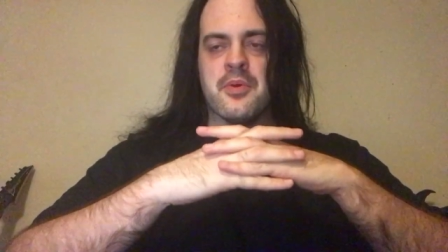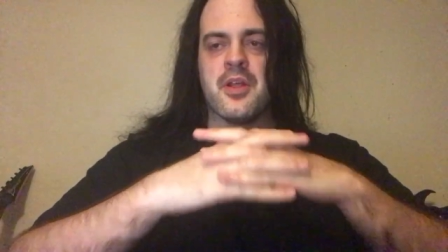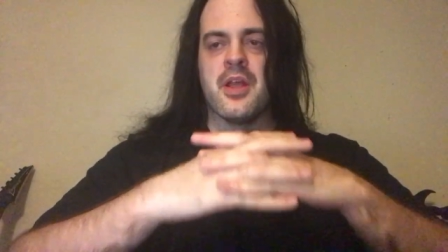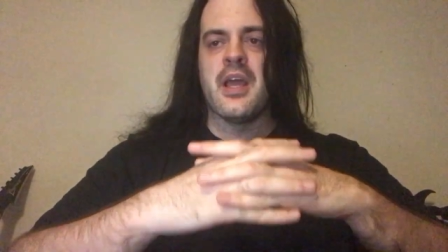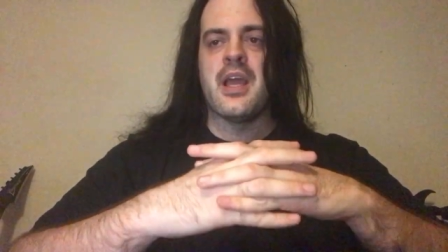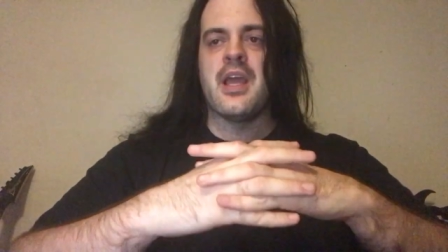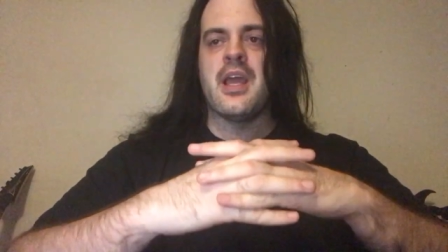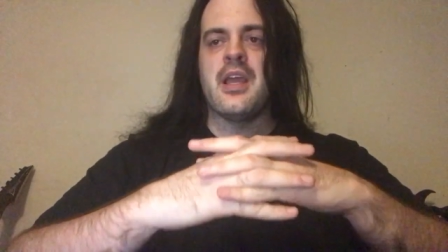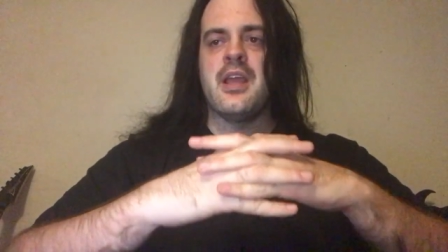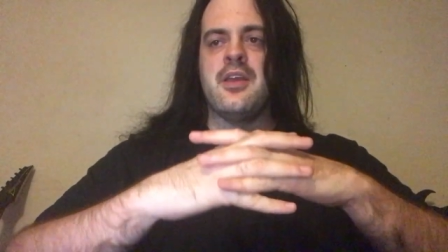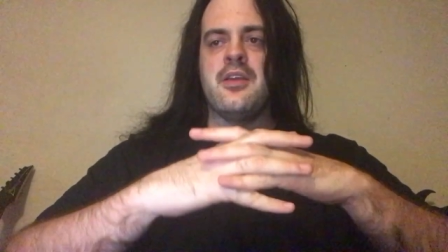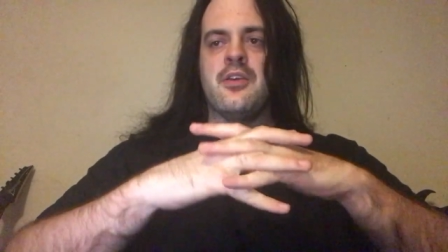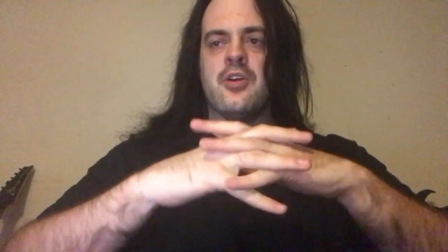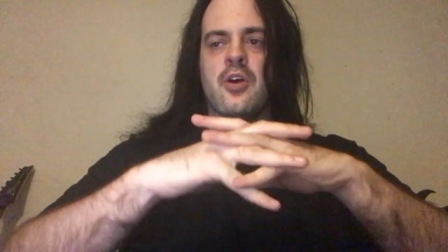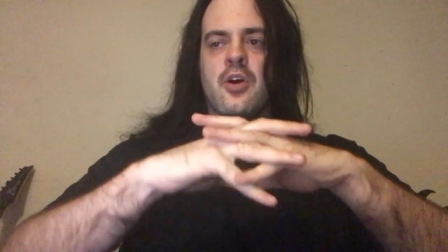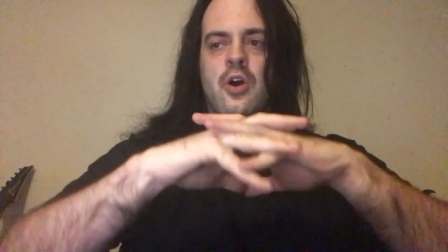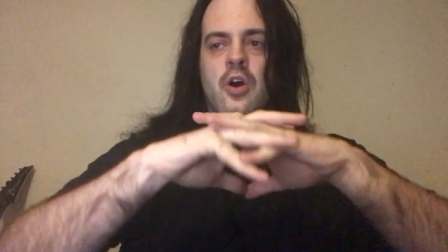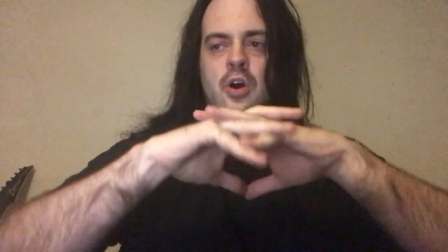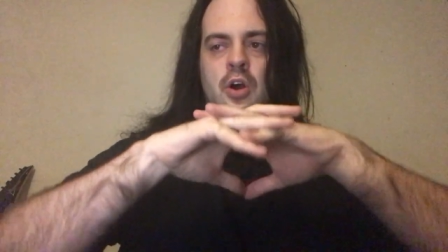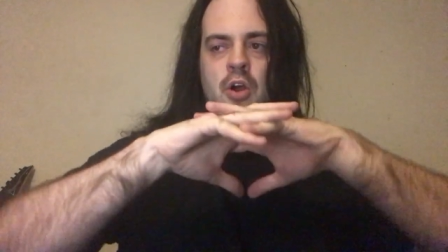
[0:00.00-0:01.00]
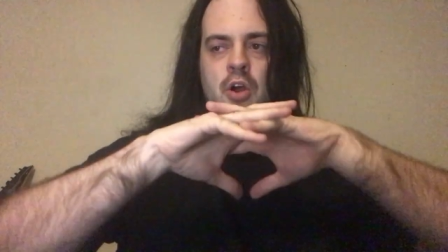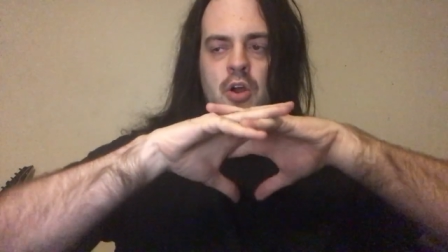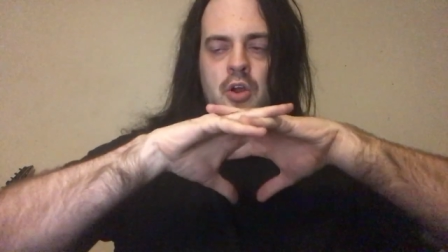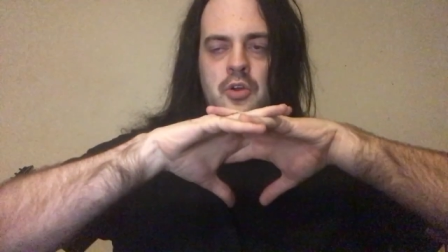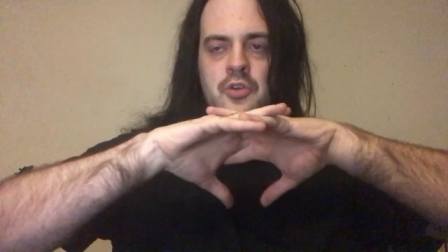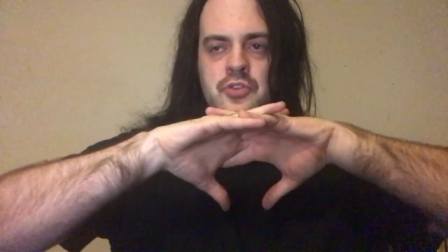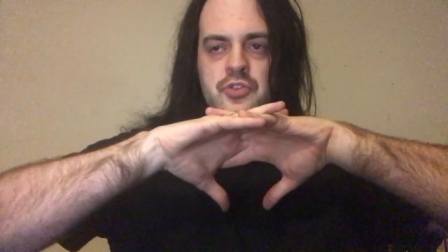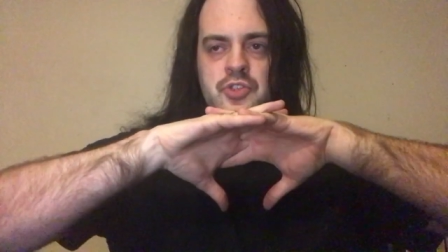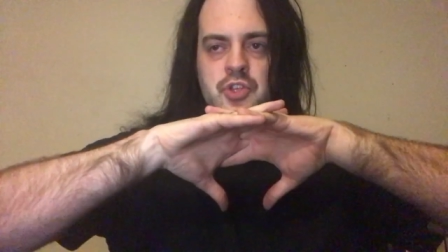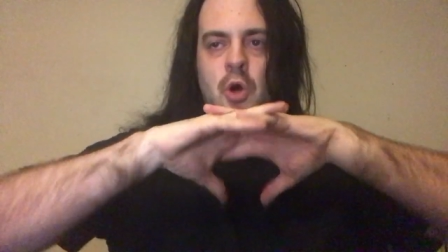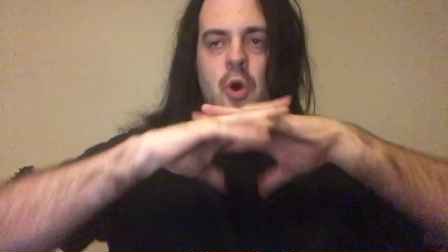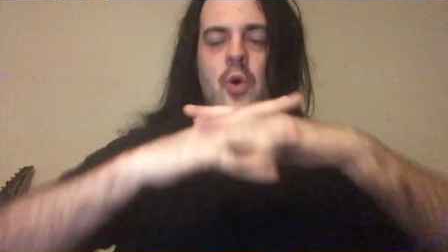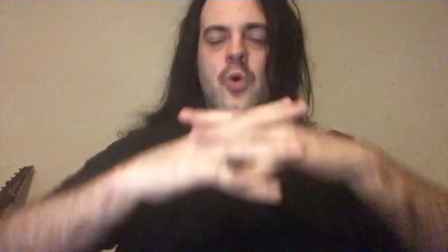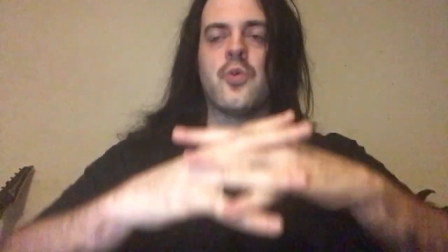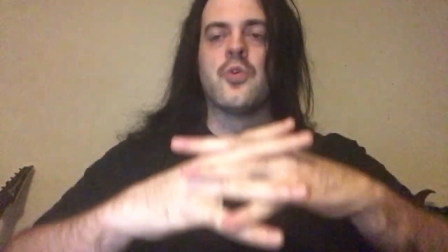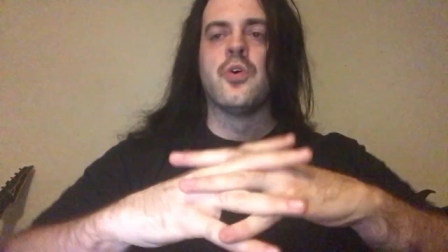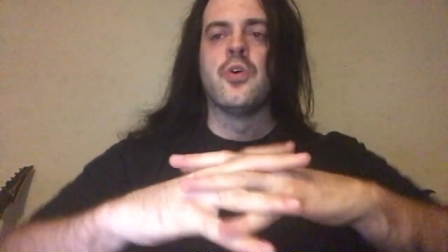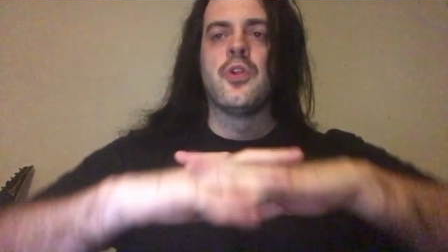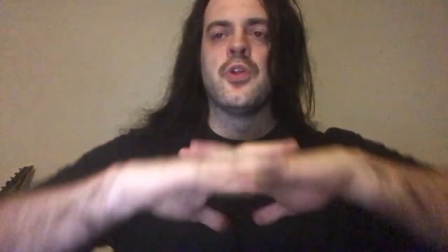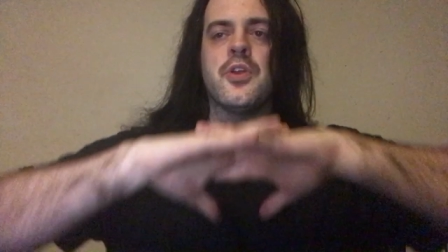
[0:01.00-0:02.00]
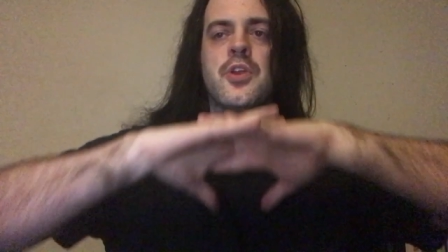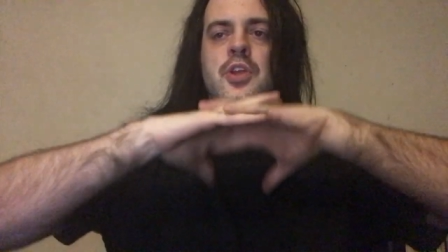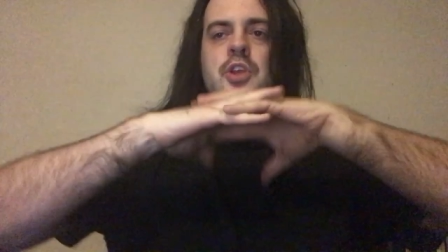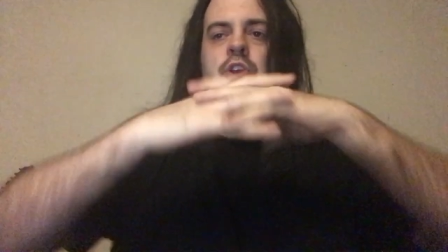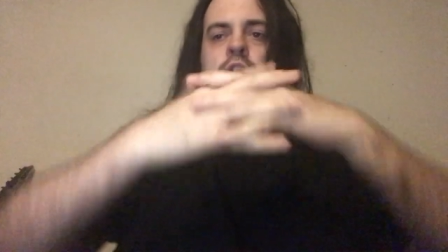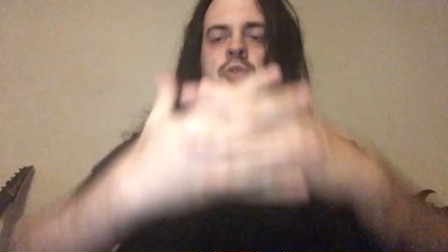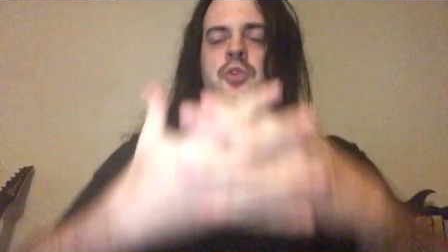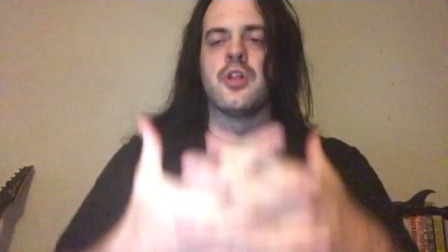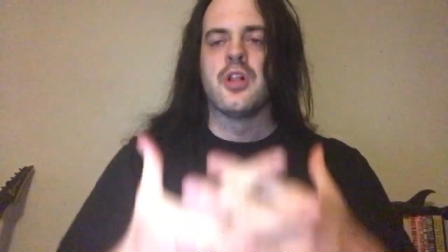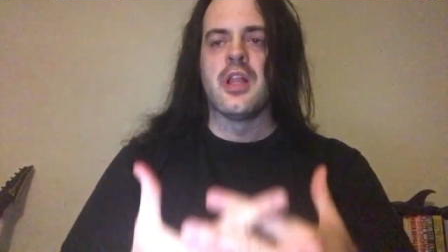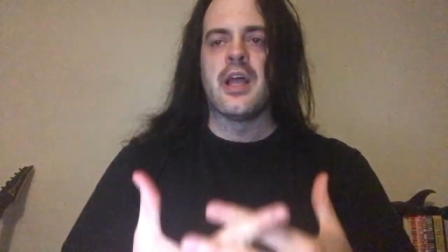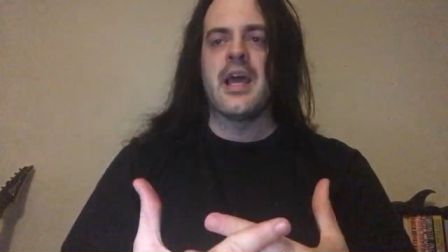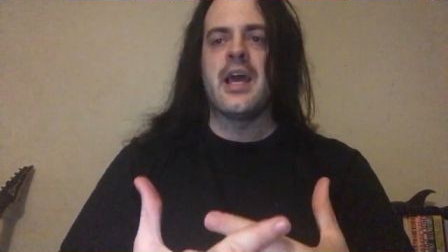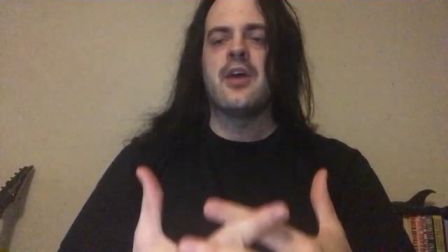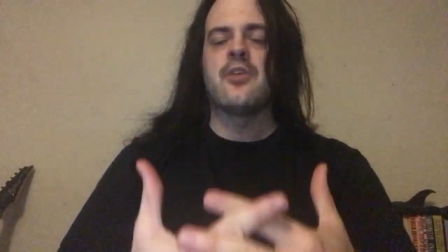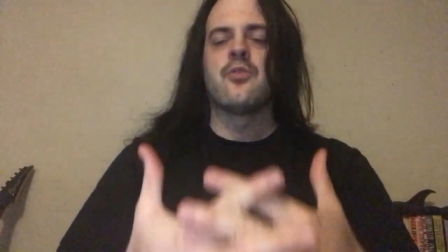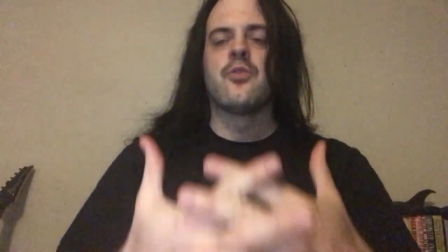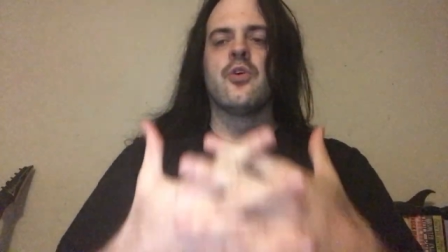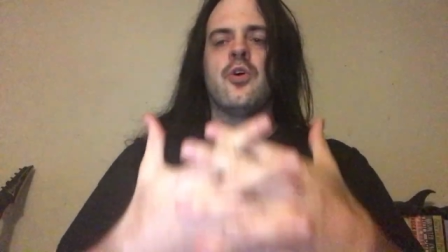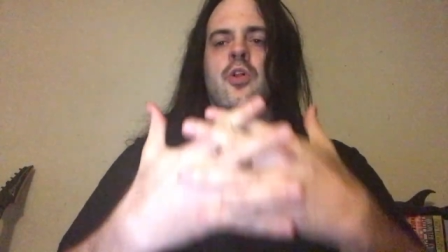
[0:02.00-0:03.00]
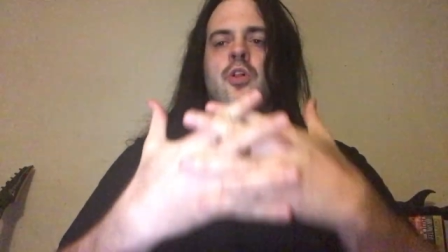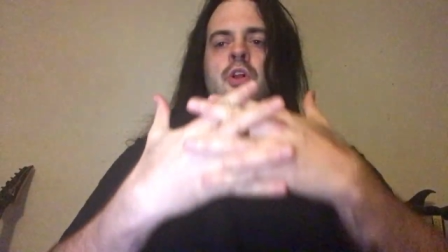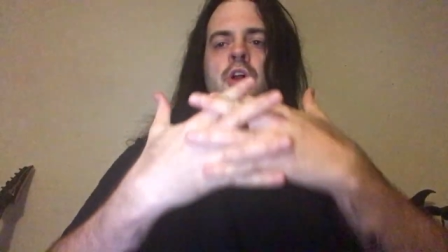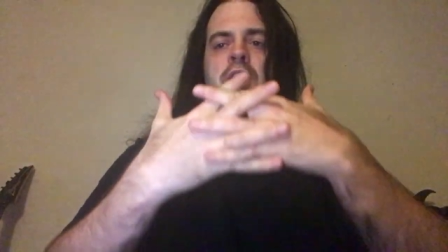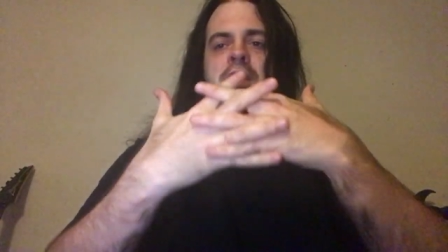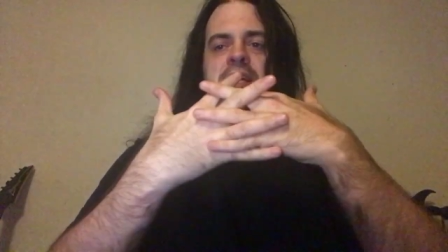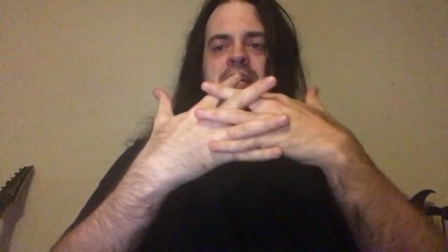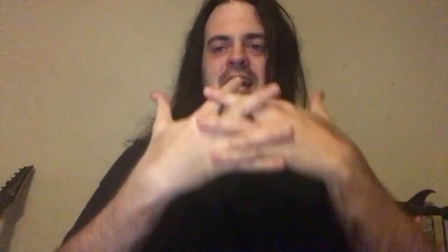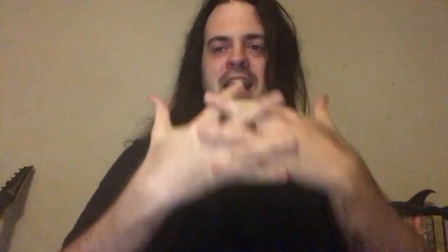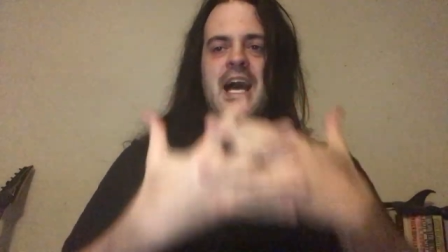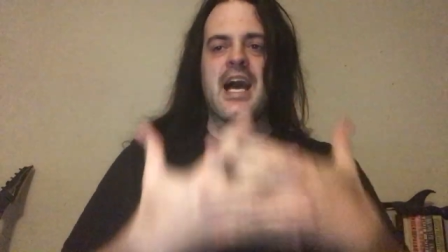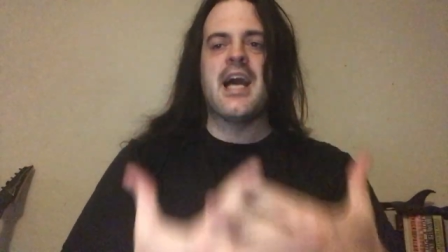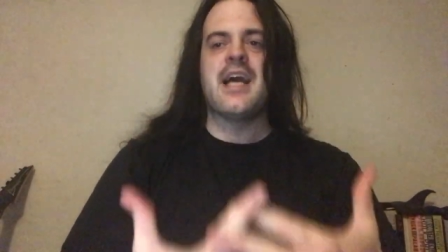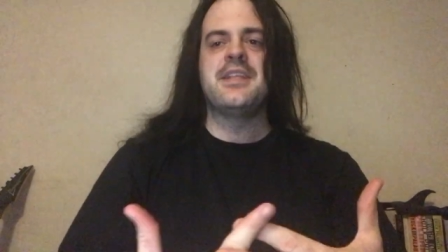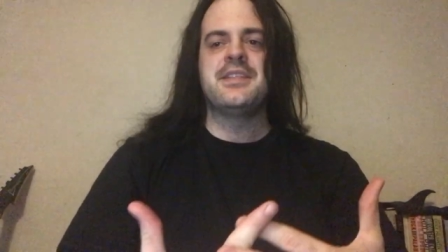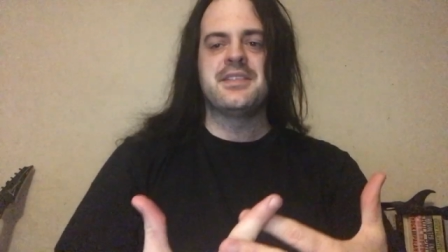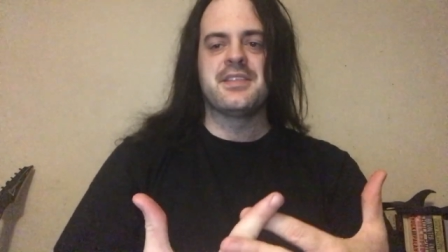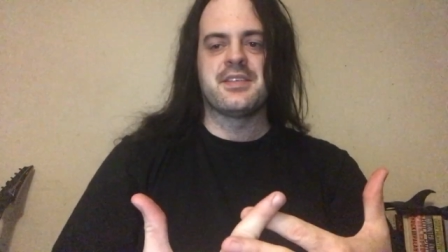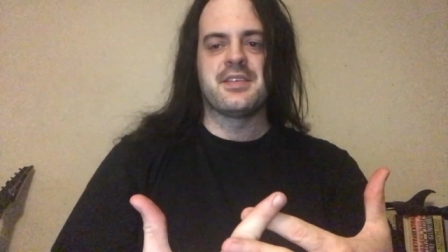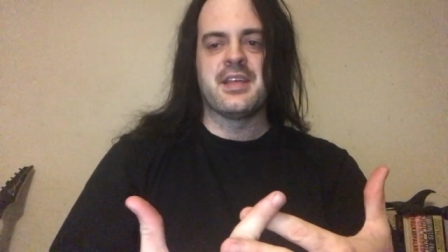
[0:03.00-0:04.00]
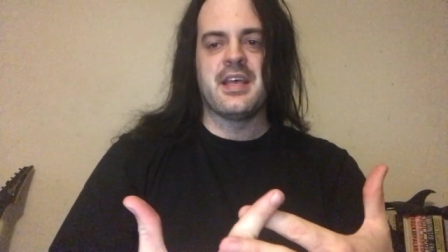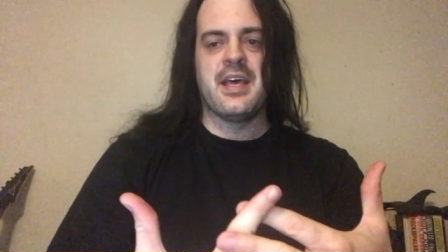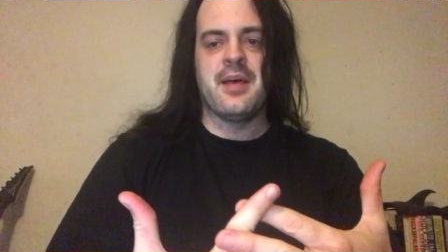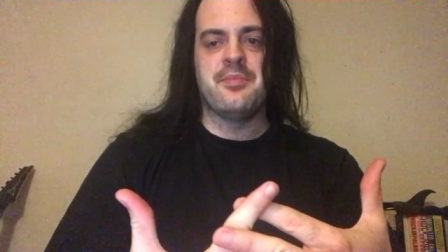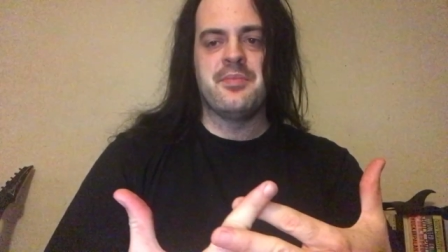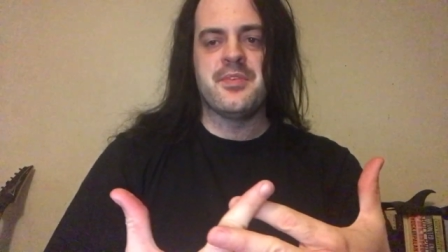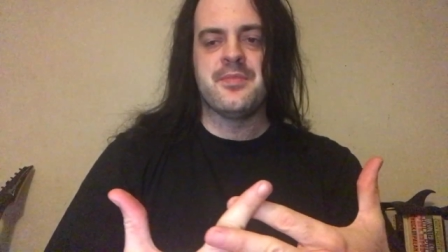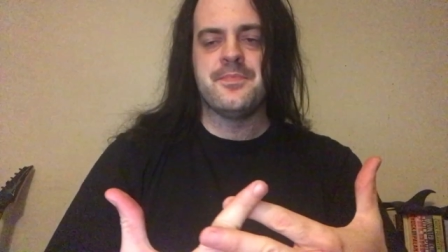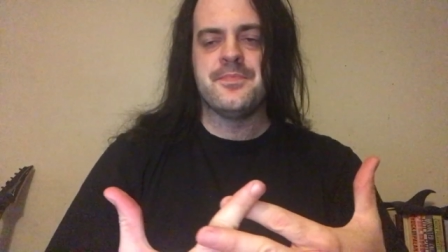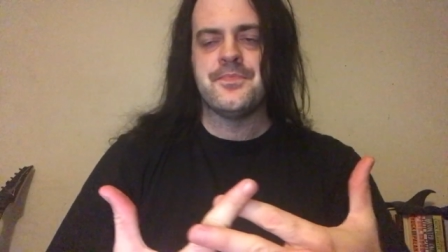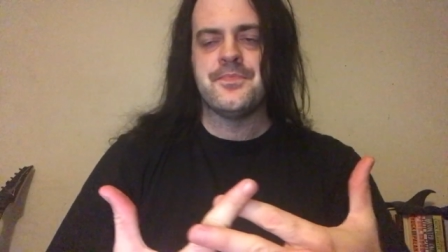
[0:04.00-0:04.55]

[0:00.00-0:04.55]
a total unilateral concept